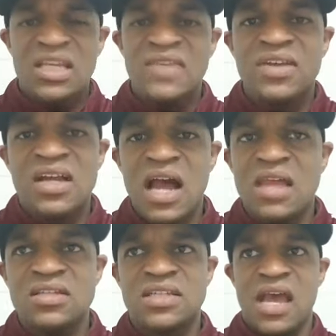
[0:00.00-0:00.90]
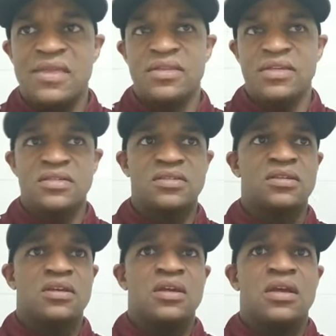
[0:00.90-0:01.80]
Even college
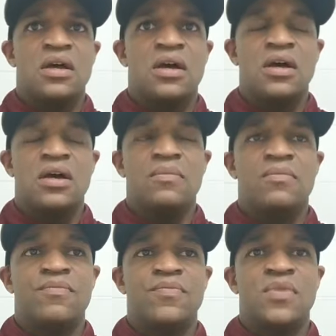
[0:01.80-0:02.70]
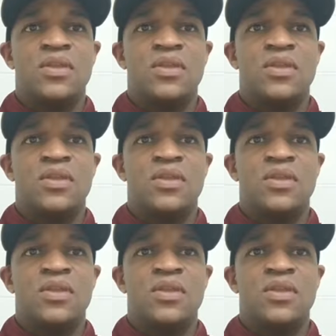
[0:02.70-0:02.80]
athletes, um,